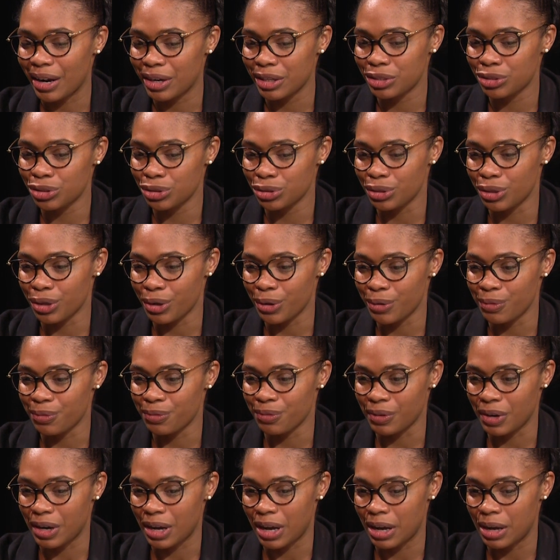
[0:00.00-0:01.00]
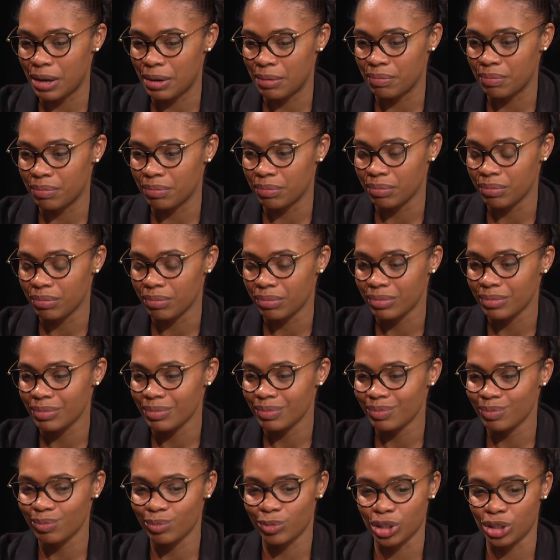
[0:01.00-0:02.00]
did you go from
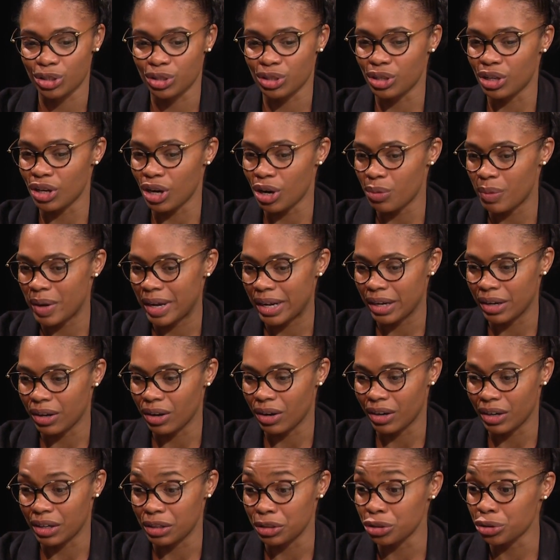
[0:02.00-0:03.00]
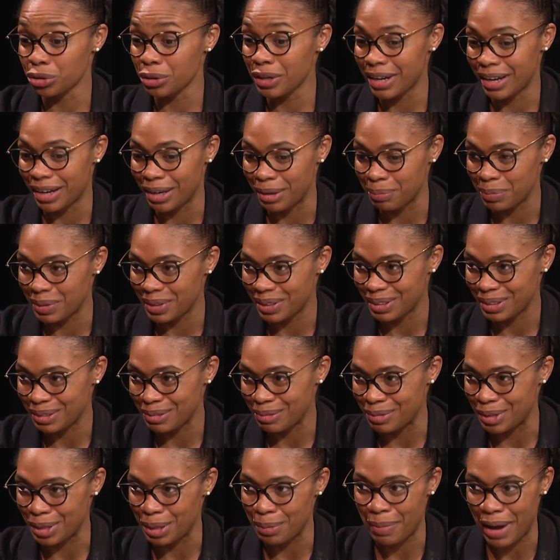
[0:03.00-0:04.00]
just going on a trip
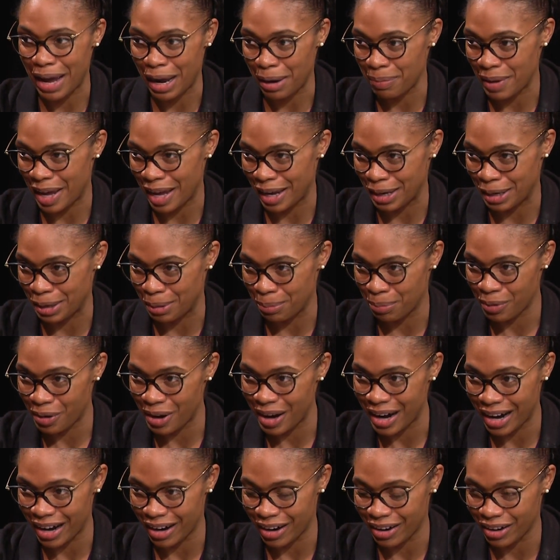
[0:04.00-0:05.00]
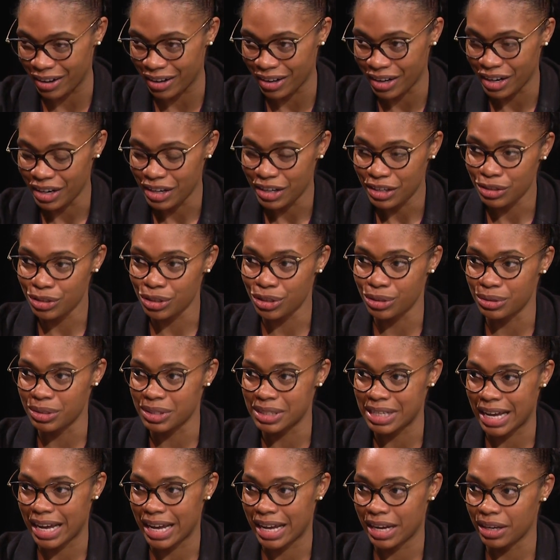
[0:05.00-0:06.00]
with a backpack and a prayer to
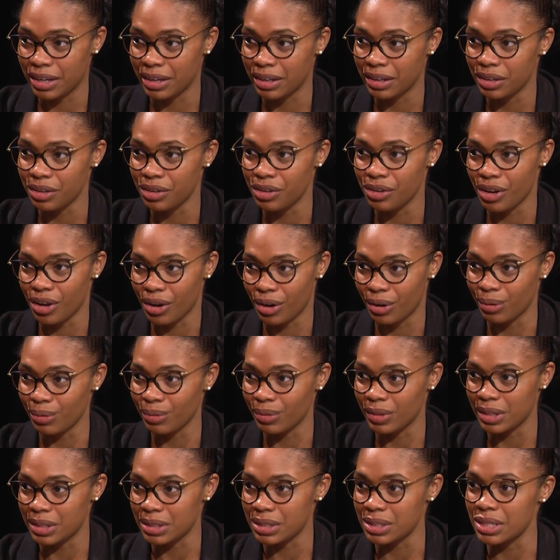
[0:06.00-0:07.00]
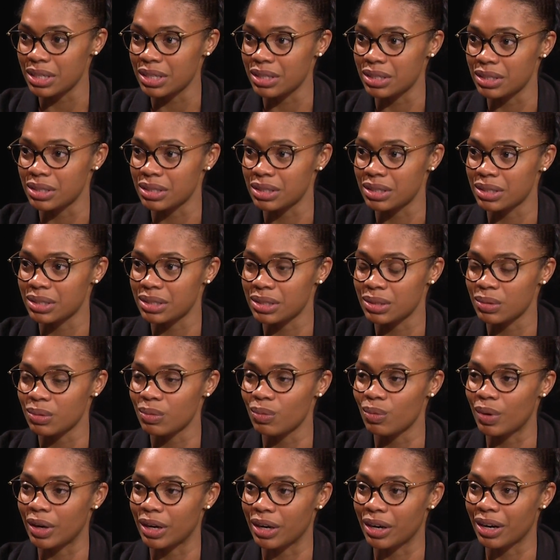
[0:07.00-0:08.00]
saying, no, this is
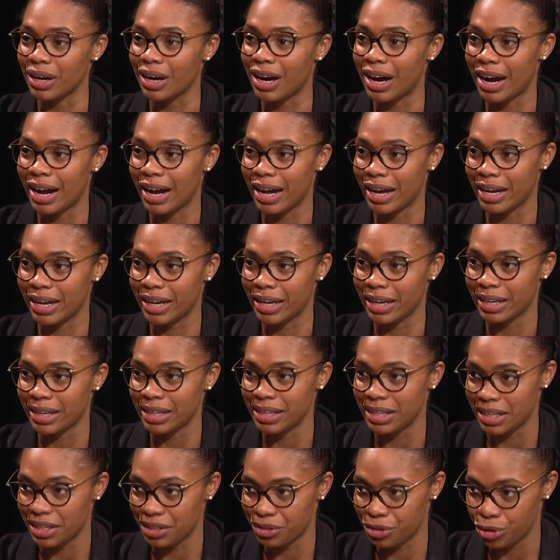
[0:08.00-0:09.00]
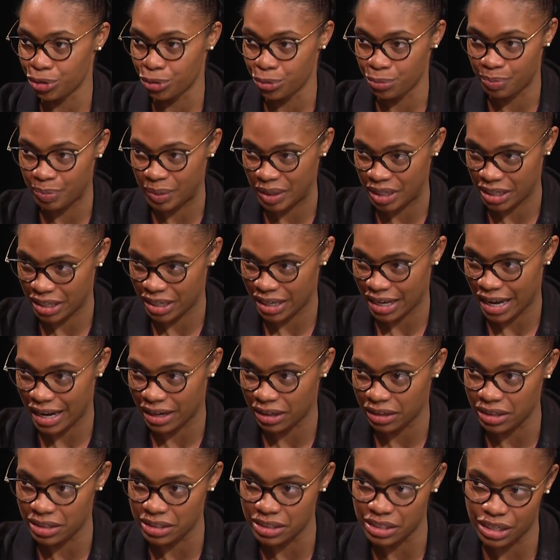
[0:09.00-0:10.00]
where I need to be
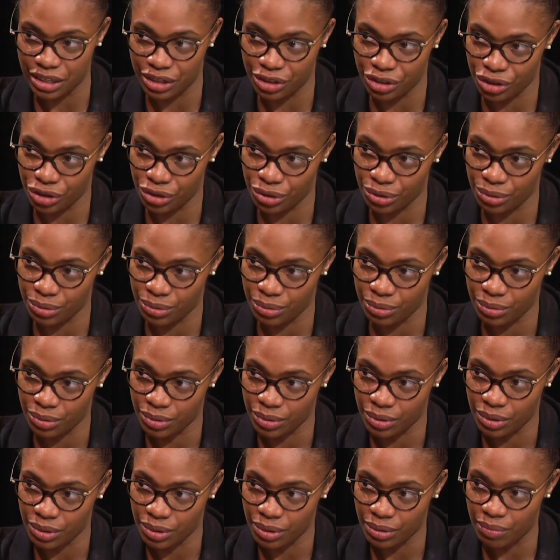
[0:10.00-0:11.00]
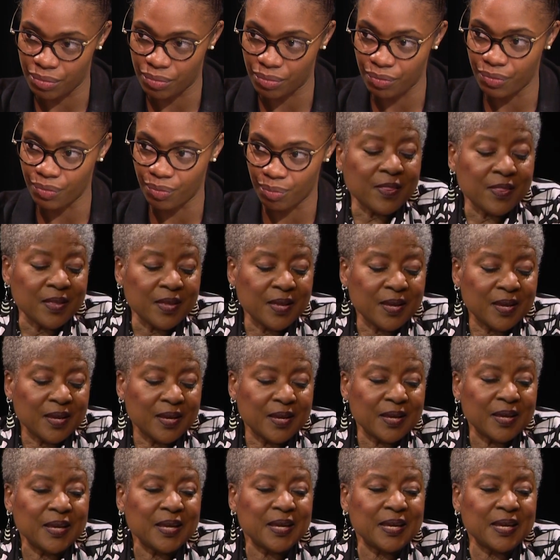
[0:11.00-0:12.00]
and continue my life
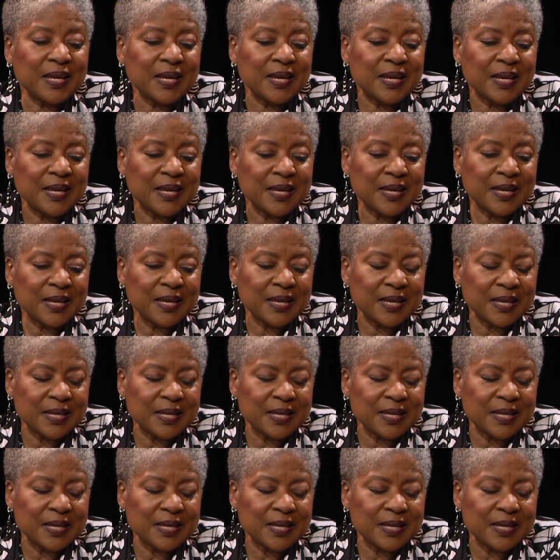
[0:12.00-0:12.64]
moving forward?